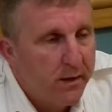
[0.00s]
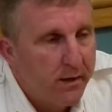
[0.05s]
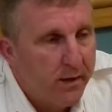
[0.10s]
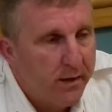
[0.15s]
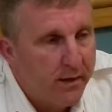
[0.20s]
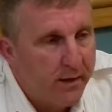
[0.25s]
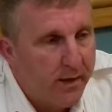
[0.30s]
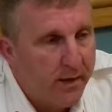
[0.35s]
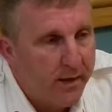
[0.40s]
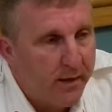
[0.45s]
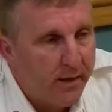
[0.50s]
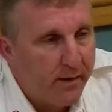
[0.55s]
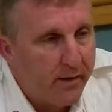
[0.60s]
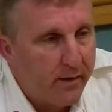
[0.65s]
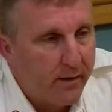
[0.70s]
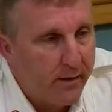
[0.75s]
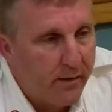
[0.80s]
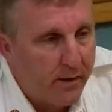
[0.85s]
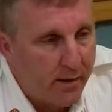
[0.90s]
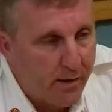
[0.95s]
And
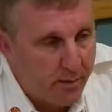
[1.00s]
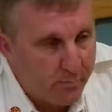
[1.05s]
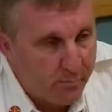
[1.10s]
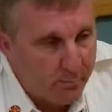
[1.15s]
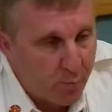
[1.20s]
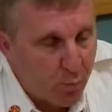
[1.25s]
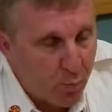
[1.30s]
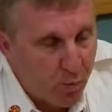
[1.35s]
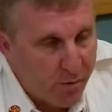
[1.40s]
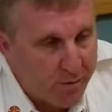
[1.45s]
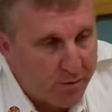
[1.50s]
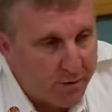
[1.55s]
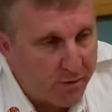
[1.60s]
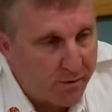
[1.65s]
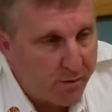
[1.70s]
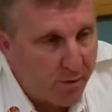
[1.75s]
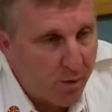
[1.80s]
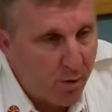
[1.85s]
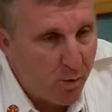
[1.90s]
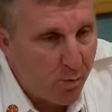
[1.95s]
then we
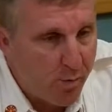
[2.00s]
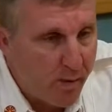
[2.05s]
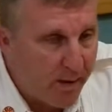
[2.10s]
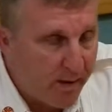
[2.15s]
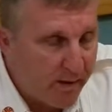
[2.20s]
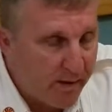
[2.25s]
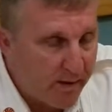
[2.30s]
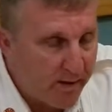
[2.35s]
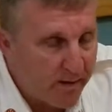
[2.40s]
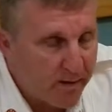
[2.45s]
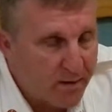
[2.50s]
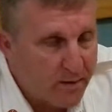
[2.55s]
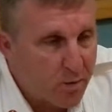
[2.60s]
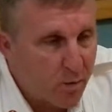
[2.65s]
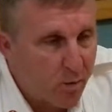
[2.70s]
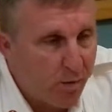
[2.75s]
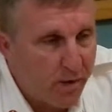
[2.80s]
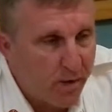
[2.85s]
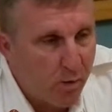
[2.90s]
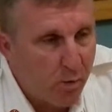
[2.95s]
should know by the end of this
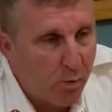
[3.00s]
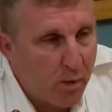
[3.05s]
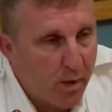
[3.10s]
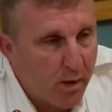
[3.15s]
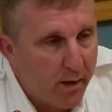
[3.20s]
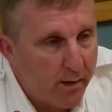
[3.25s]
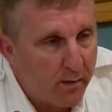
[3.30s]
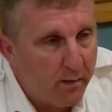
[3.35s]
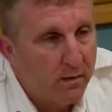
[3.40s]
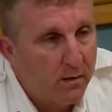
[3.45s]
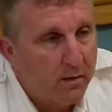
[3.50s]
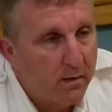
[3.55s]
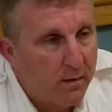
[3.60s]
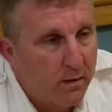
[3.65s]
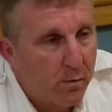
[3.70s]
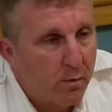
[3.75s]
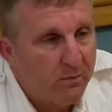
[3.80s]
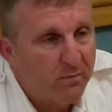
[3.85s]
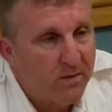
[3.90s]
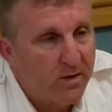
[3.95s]
week what
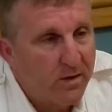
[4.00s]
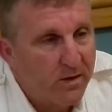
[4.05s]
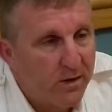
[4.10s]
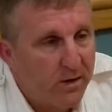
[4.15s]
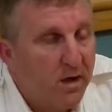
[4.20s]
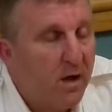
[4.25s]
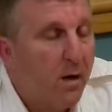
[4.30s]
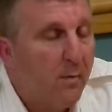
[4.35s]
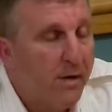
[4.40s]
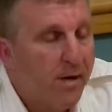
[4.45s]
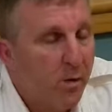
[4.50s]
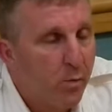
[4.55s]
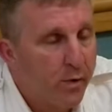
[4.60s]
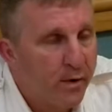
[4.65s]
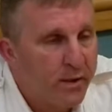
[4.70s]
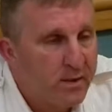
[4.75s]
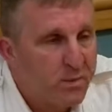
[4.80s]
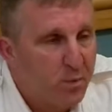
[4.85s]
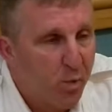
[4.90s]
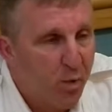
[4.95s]
the coming
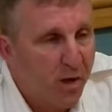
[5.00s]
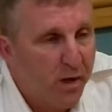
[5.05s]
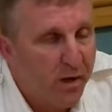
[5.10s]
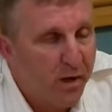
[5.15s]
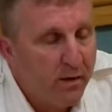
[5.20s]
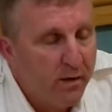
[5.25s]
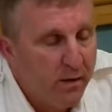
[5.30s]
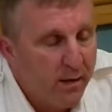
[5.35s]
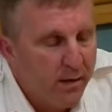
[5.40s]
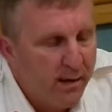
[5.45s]
weeks bring.